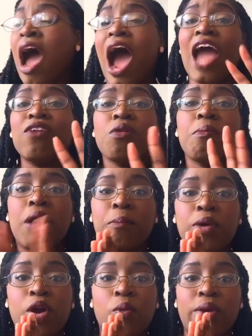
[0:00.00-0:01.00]
I
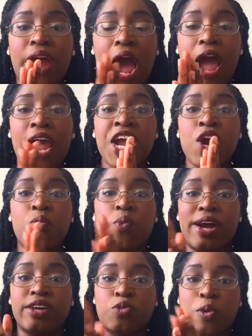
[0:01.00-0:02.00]
remember when I
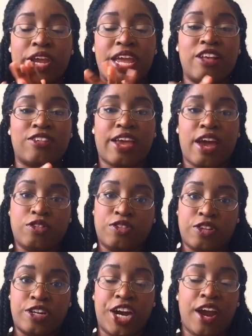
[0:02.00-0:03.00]
was working as a
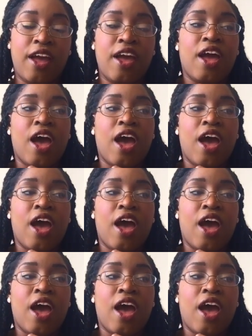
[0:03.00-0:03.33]
counselor,